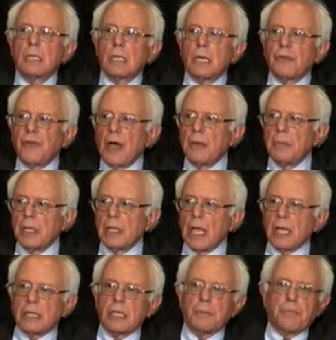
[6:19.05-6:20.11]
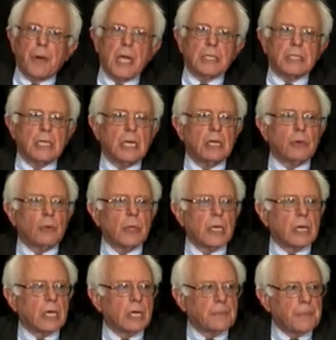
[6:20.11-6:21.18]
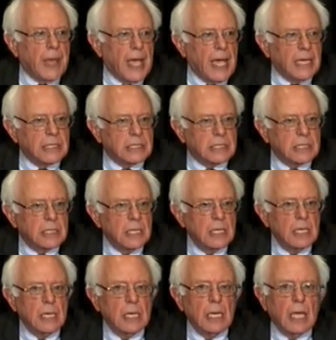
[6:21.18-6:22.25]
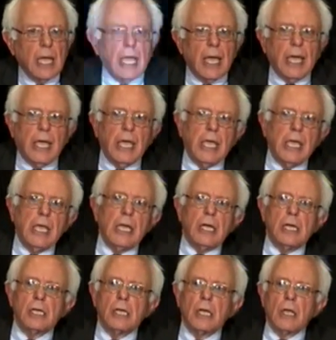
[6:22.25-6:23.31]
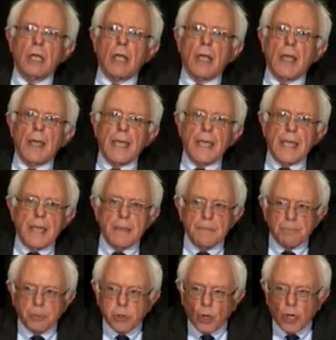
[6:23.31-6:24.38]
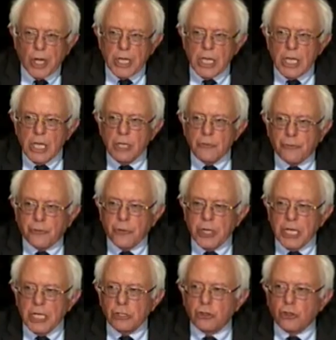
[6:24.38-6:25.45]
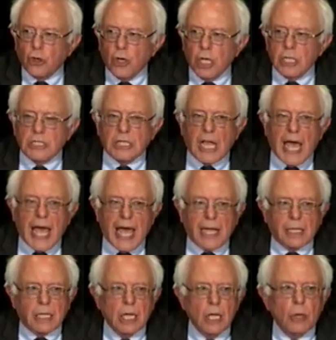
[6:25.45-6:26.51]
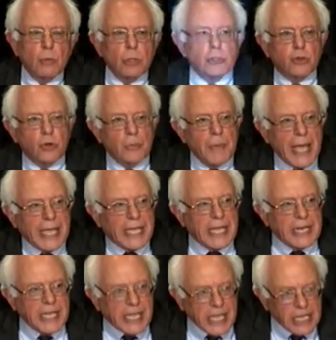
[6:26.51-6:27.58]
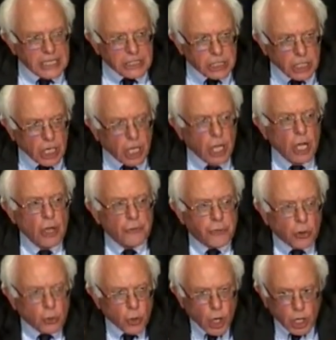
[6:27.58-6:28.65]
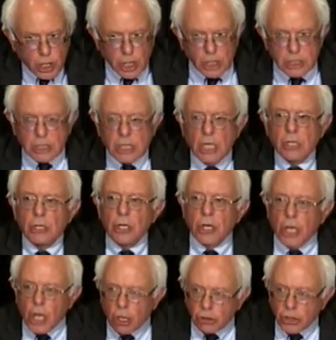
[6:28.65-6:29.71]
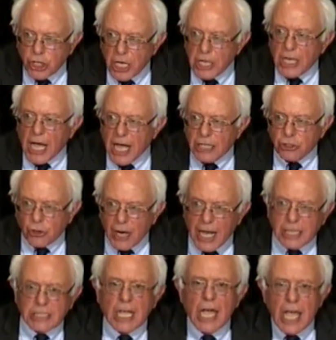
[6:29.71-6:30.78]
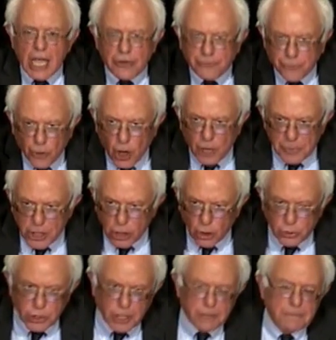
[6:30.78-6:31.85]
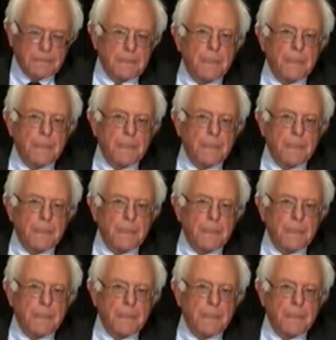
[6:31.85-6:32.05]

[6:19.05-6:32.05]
that if I'm elected president, we are going to pass an Employee Free Choice Act, which will make it easier for workers to negotiate contracts and form a union.